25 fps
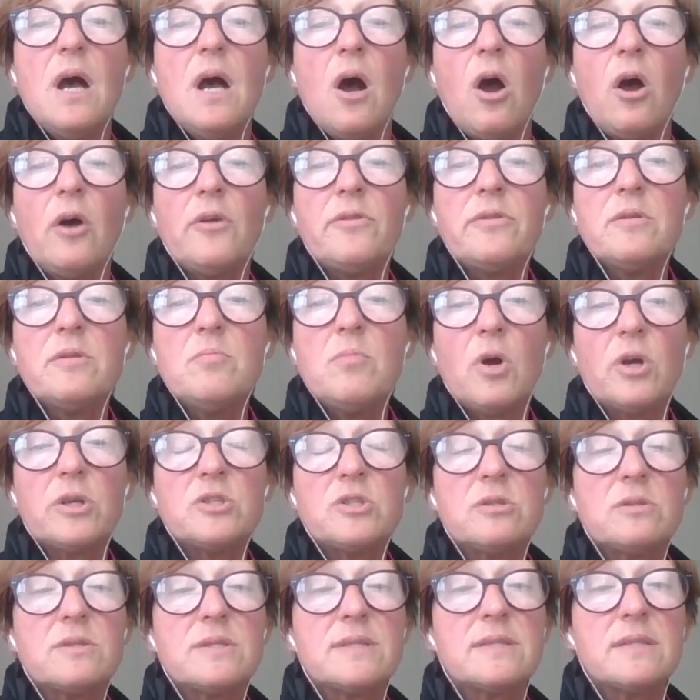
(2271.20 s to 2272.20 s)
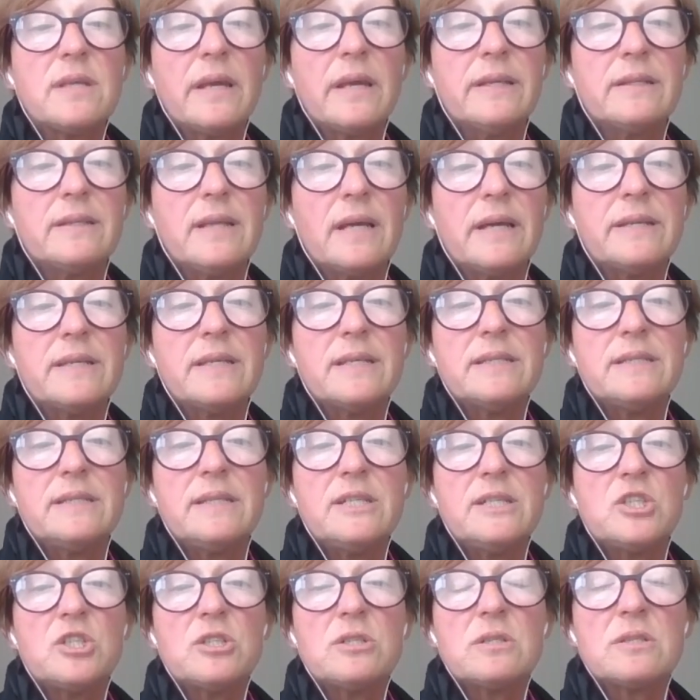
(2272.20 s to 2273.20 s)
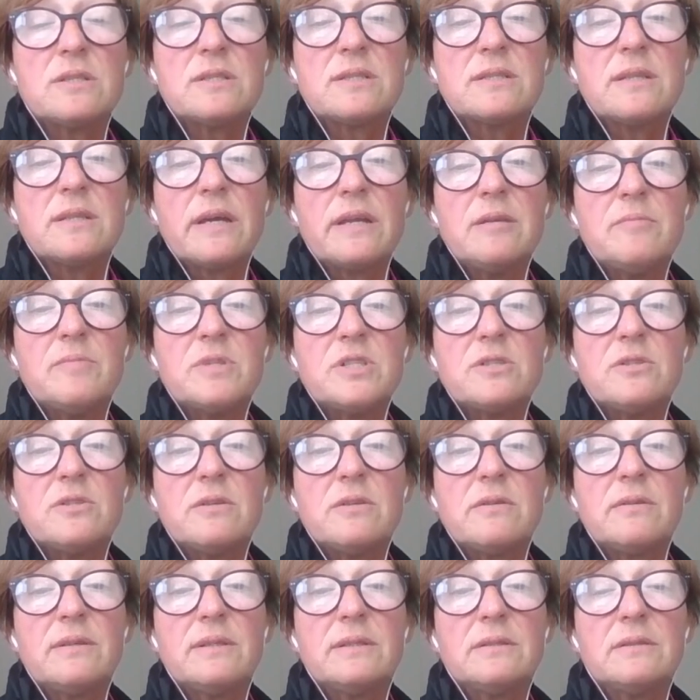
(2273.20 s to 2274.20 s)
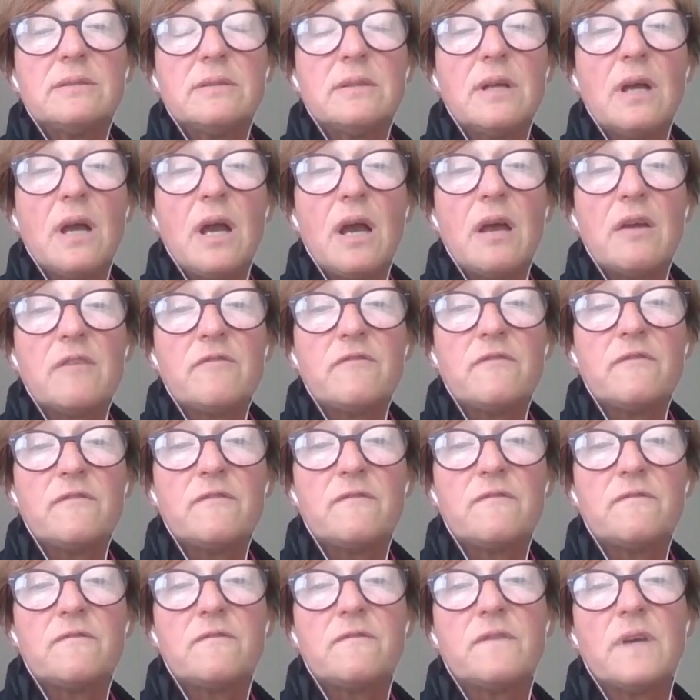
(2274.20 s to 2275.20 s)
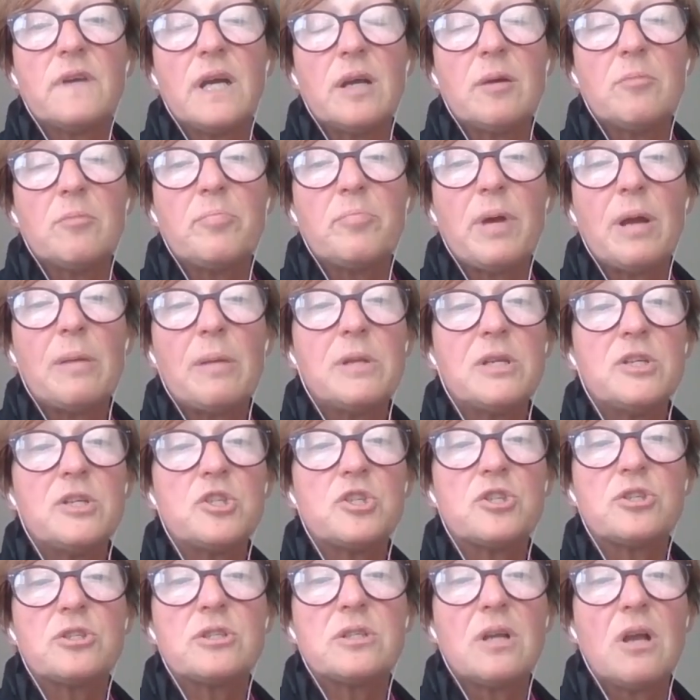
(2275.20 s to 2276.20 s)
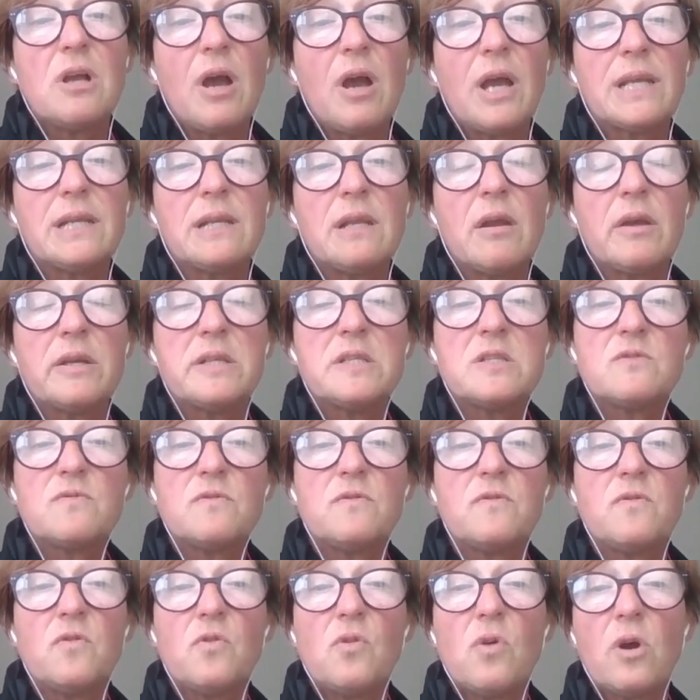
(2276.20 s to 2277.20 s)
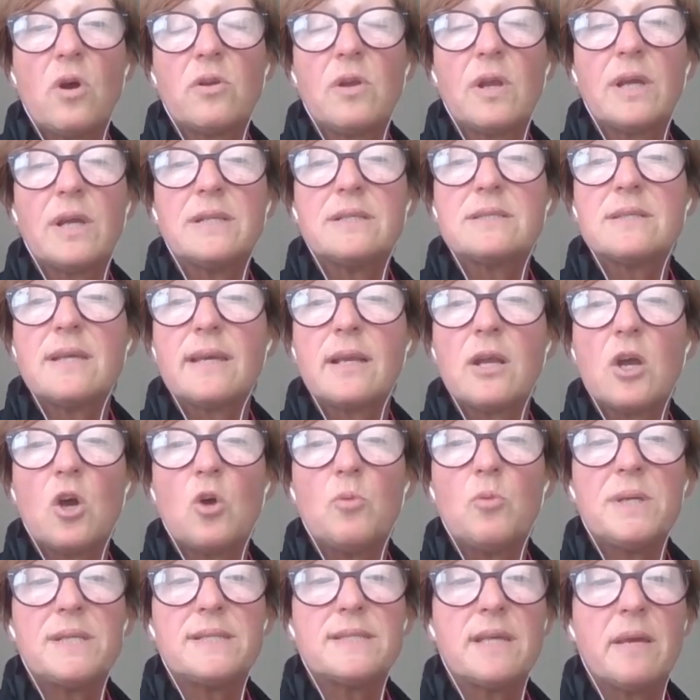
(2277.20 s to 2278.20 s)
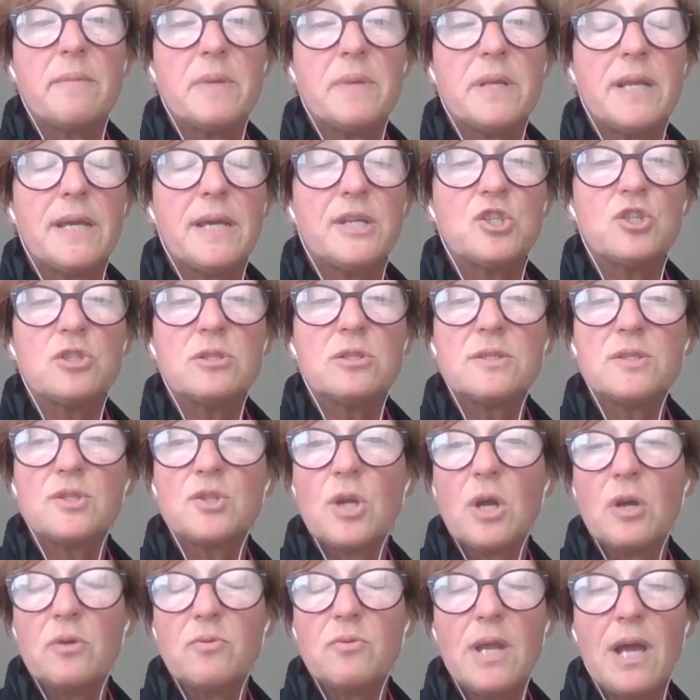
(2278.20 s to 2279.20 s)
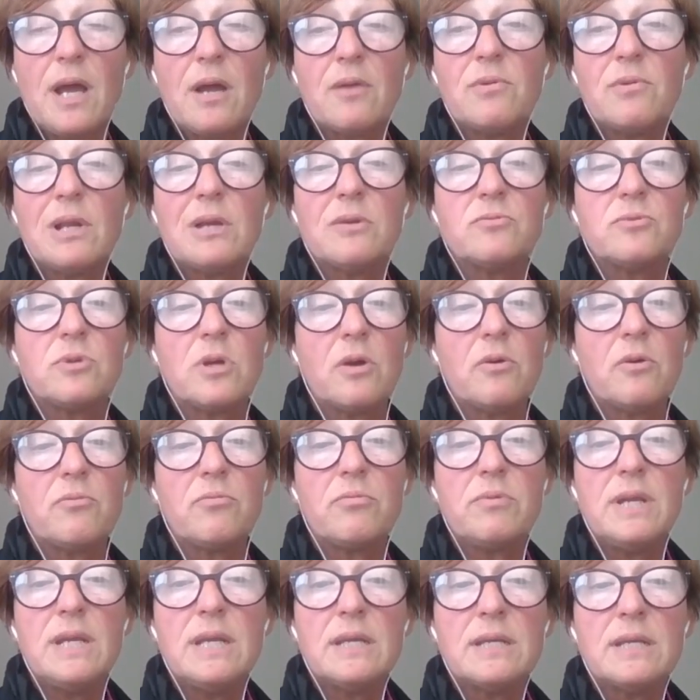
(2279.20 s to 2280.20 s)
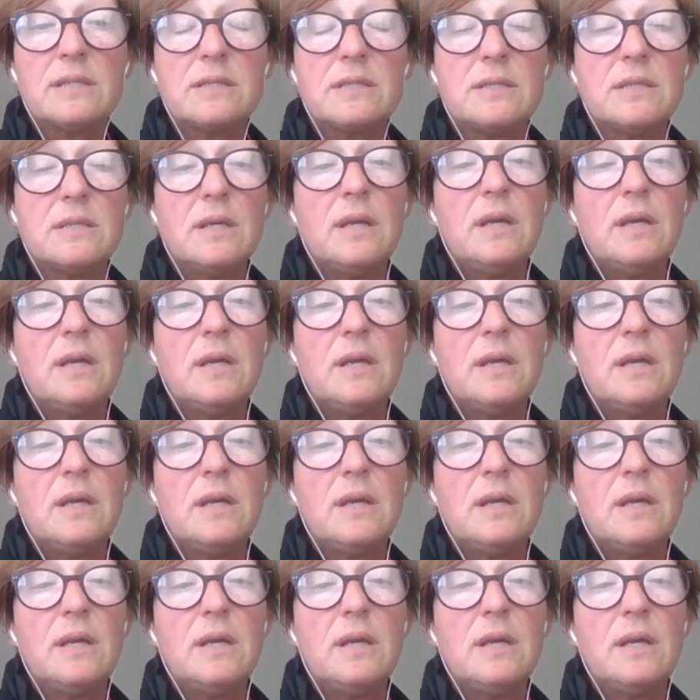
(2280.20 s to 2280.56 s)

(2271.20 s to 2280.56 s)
On the module site, under additional study material, I've published guidelines for online take-home examinations. Go download, go read it.